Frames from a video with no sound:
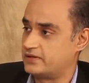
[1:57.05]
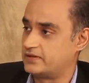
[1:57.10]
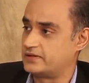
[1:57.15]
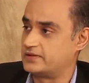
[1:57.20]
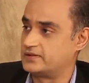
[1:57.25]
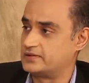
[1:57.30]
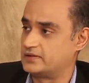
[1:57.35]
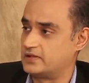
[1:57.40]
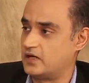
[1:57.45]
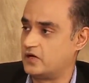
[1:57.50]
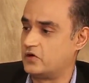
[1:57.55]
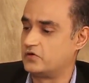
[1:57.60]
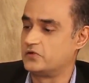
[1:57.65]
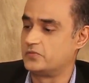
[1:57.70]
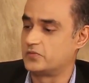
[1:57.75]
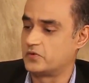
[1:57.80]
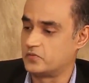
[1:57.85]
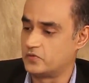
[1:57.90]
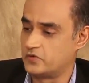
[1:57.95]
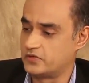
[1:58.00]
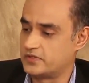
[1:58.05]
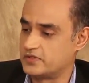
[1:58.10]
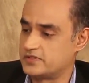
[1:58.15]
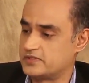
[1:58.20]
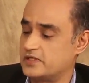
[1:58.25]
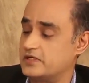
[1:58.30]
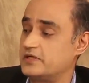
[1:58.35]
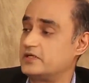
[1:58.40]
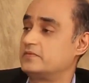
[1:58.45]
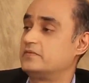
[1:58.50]
how the promoter
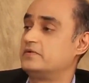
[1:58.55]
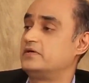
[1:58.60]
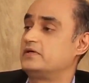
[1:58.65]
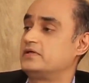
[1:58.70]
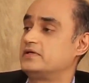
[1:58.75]
sentiment